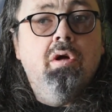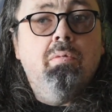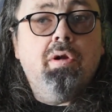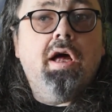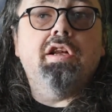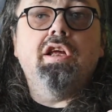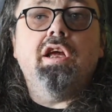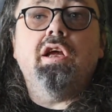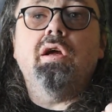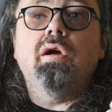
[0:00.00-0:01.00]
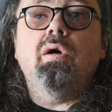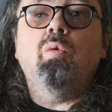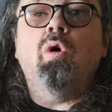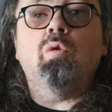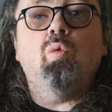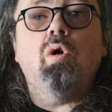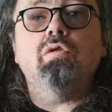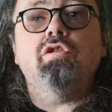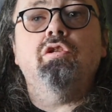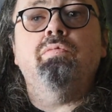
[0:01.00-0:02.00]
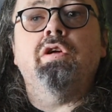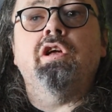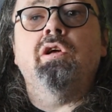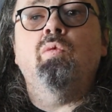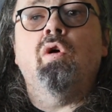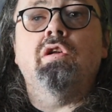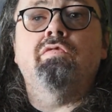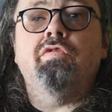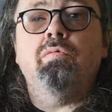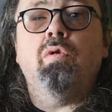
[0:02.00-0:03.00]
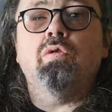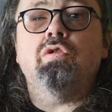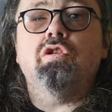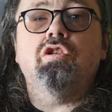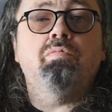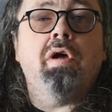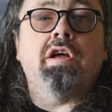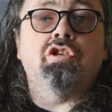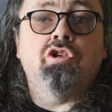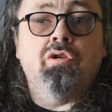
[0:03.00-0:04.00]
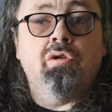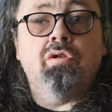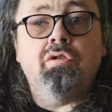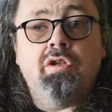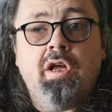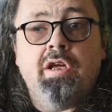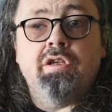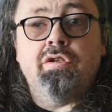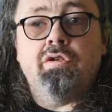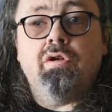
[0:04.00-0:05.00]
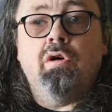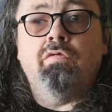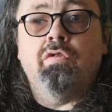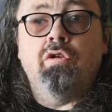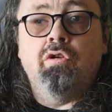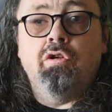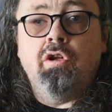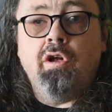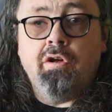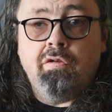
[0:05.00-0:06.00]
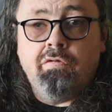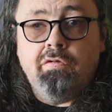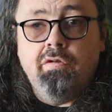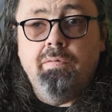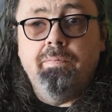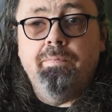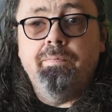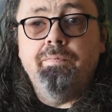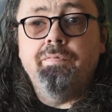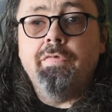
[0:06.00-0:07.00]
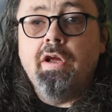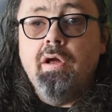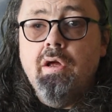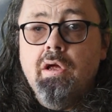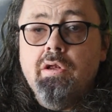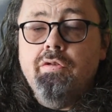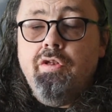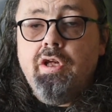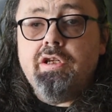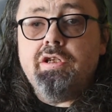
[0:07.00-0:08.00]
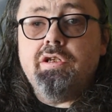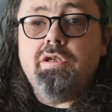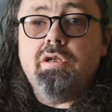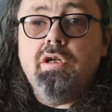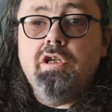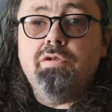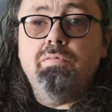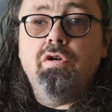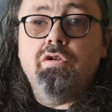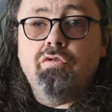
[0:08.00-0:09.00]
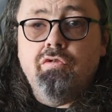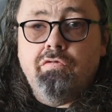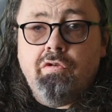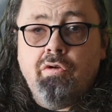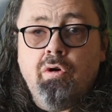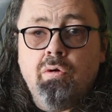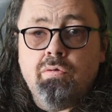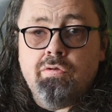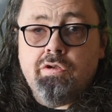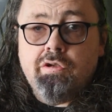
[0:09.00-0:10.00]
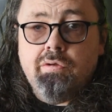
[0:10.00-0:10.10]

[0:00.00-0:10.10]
planning what was to be one of the most special days of her life. This is Murder of Crows.